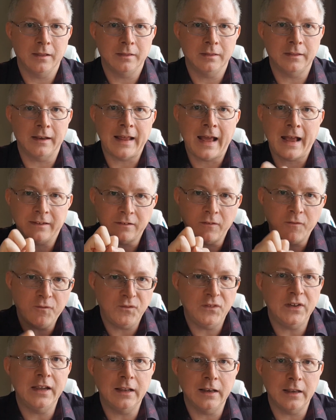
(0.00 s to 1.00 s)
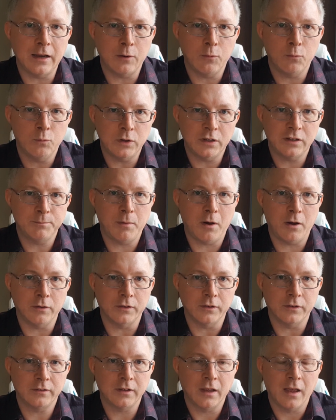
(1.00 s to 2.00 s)
that has a feeling
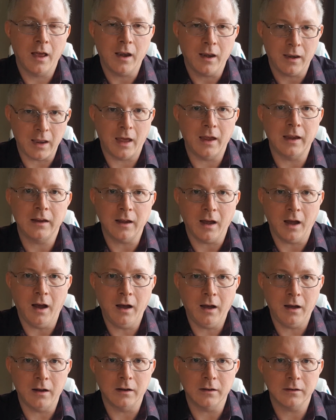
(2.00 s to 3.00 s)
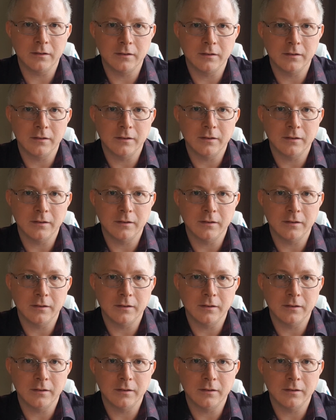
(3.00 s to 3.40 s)
response, like art.